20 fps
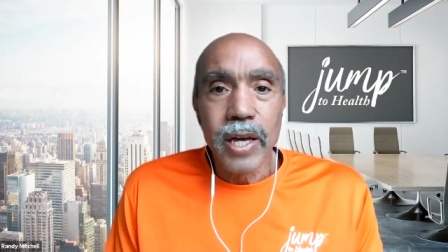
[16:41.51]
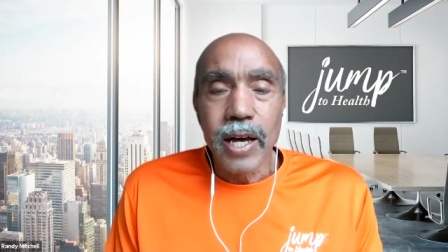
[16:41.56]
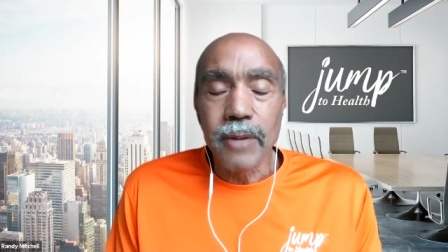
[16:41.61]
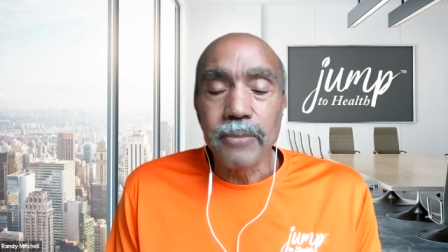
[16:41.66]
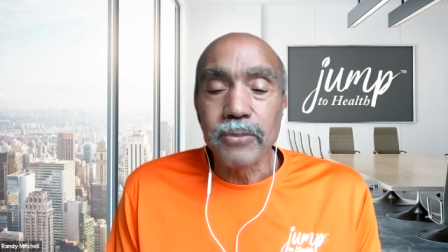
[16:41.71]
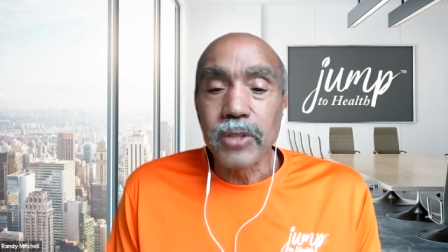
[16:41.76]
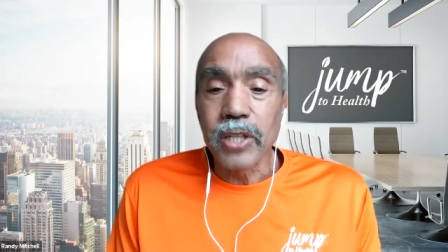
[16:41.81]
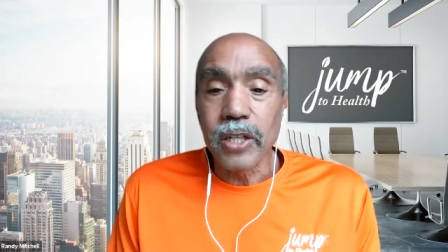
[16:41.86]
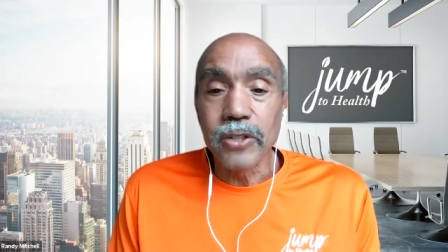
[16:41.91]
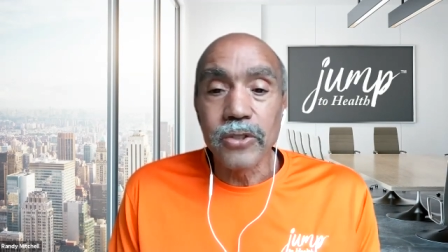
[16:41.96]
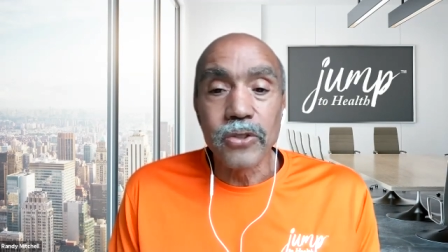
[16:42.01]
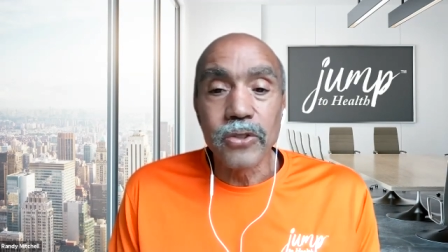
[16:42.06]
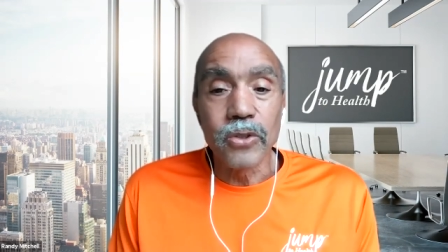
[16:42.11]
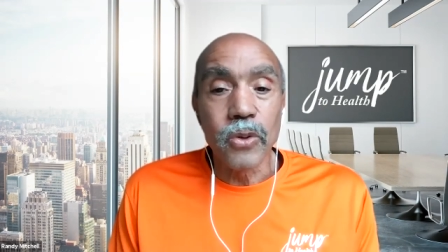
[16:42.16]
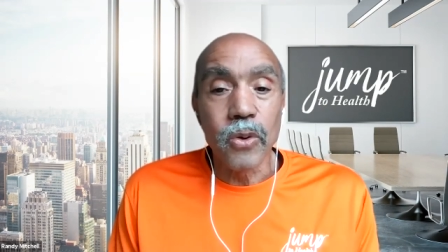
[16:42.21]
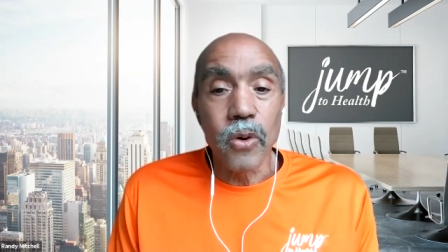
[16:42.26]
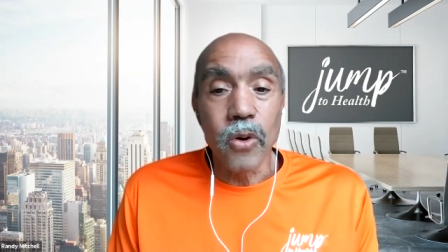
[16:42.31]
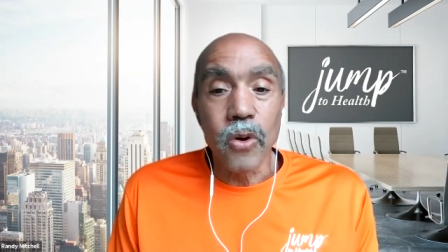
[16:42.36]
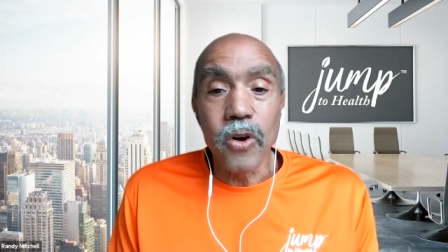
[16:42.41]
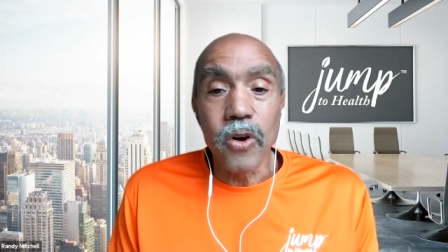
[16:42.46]
I'm telling
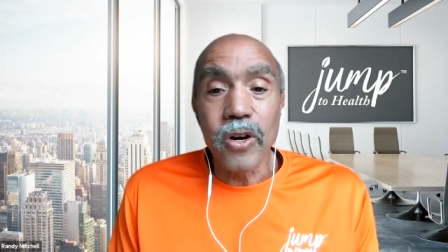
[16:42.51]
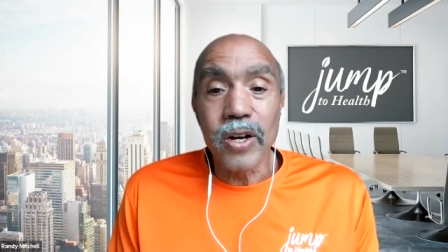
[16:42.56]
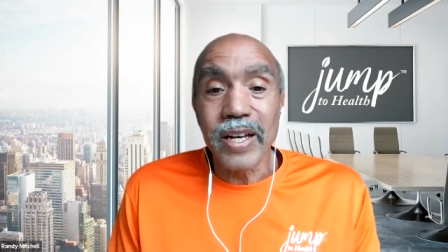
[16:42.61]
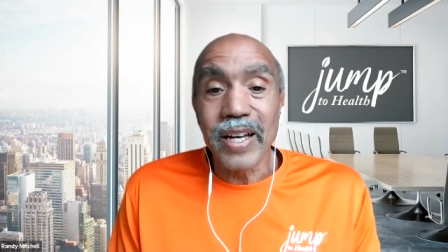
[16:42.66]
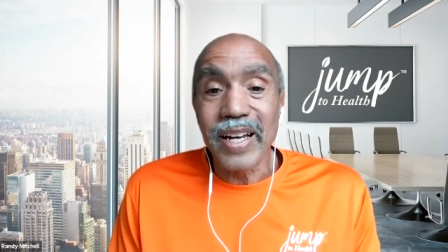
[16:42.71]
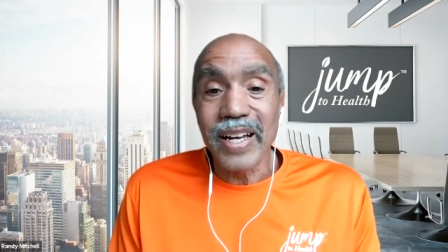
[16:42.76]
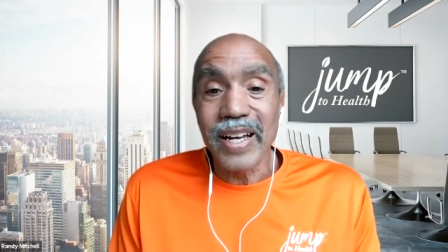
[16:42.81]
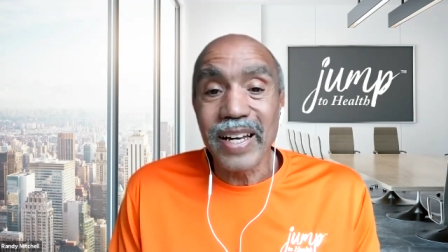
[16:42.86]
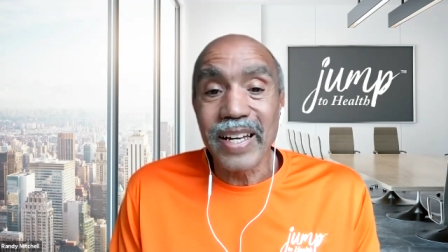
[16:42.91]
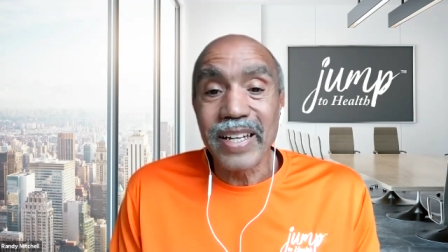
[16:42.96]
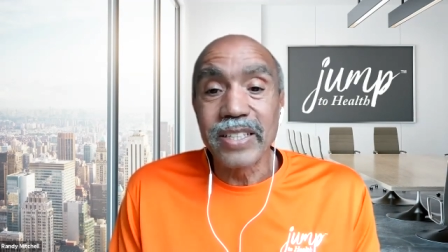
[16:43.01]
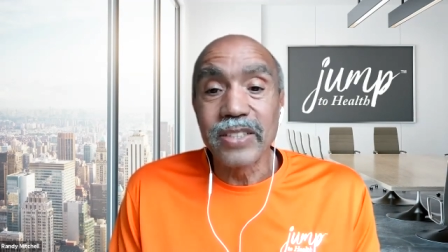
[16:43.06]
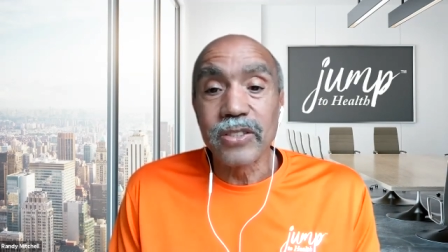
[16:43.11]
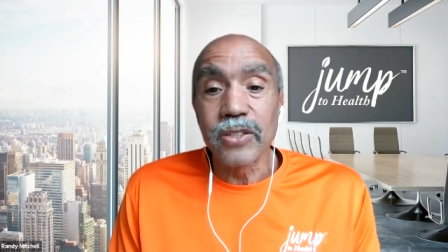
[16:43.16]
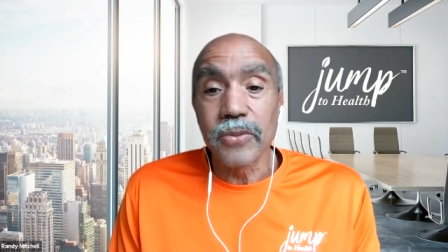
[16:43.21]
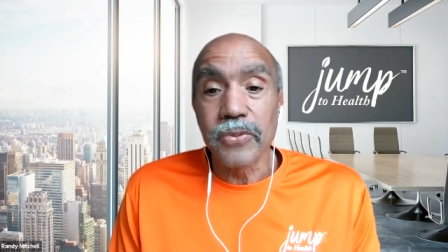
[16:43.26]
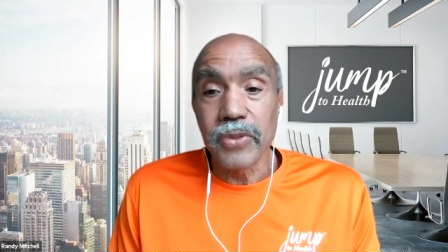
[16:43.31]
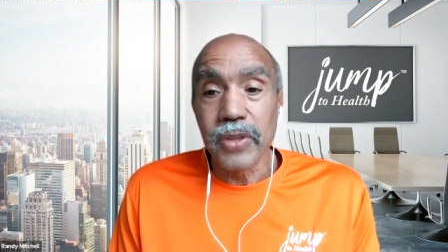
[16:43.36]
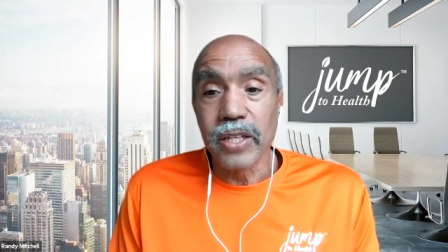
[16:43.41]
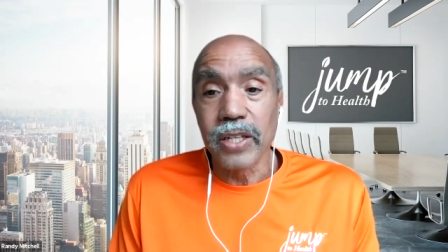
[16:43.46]
you, all
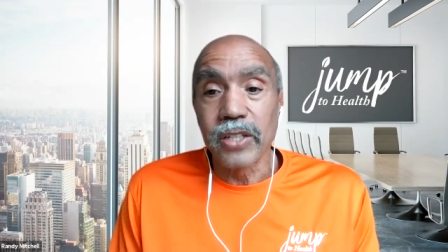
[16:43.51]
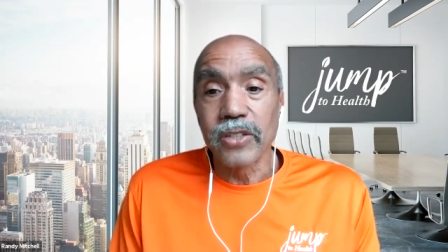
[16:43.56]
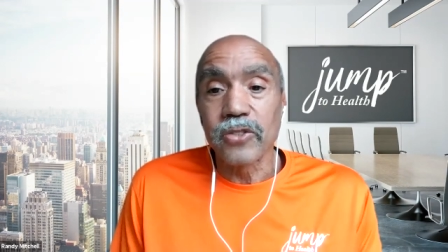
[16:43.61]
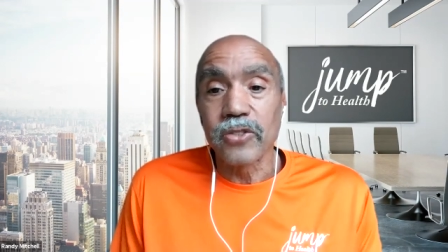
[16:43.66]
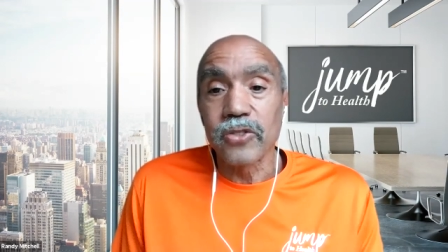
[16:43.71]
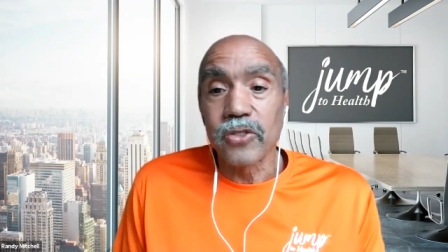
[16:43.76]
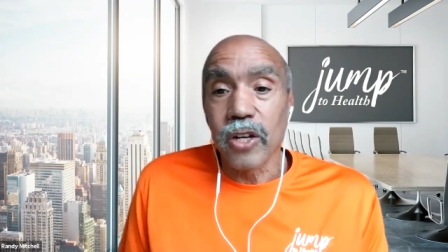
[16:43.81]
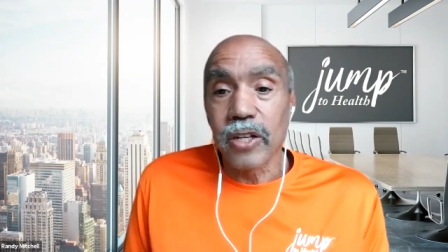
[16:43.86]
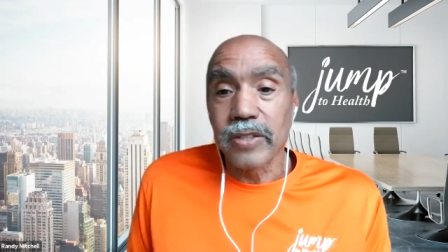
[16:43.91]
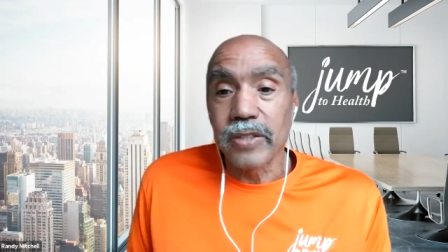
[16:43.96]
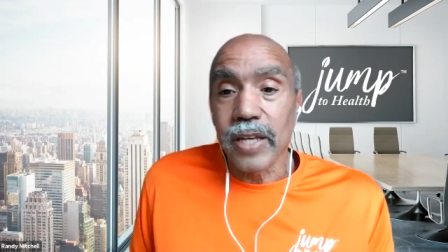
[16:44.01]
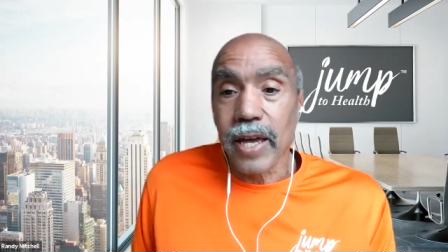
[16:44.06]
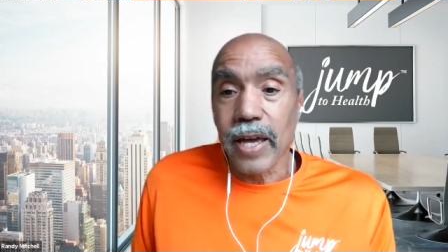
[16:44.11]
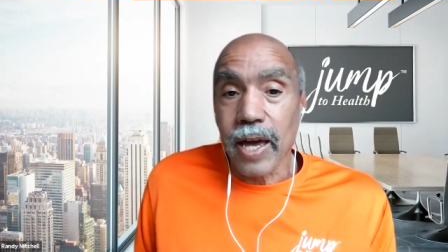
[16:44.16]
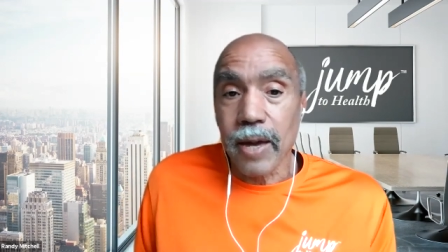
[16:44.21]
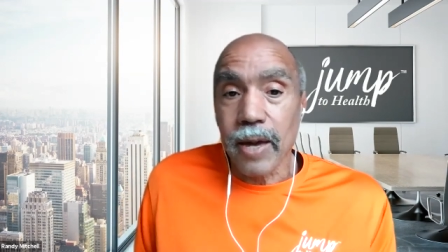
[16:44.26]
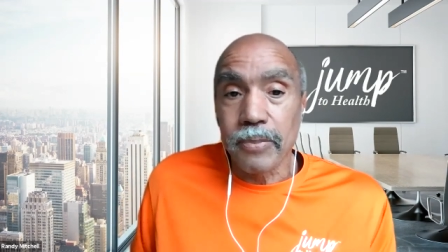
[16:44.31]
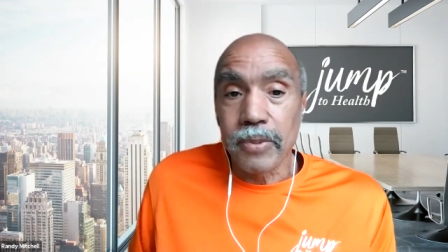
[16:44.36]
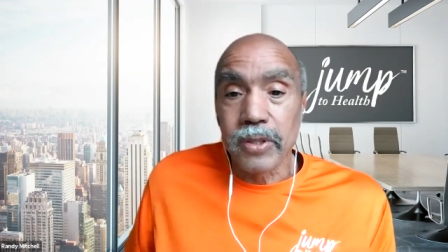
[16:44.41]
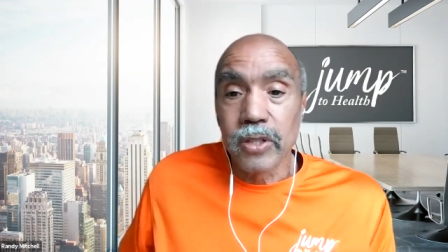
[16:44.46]
kinds of things start to
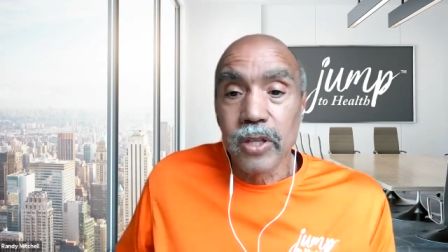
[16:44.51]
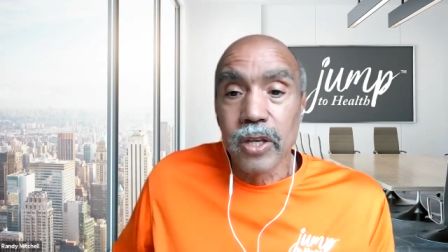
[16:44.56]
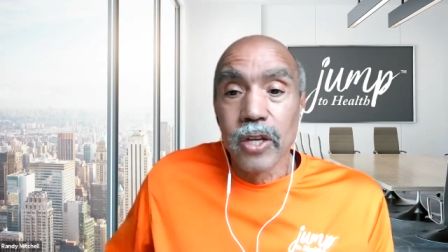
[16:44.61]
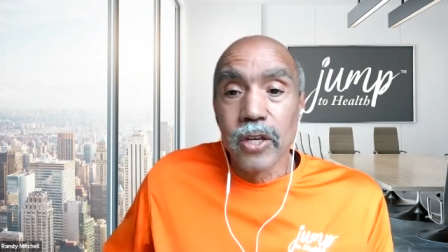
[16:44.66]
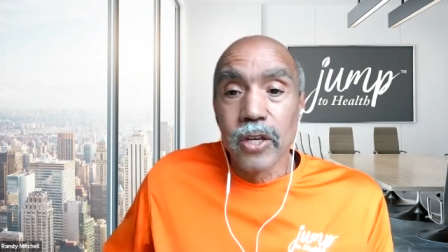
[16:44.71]
happen.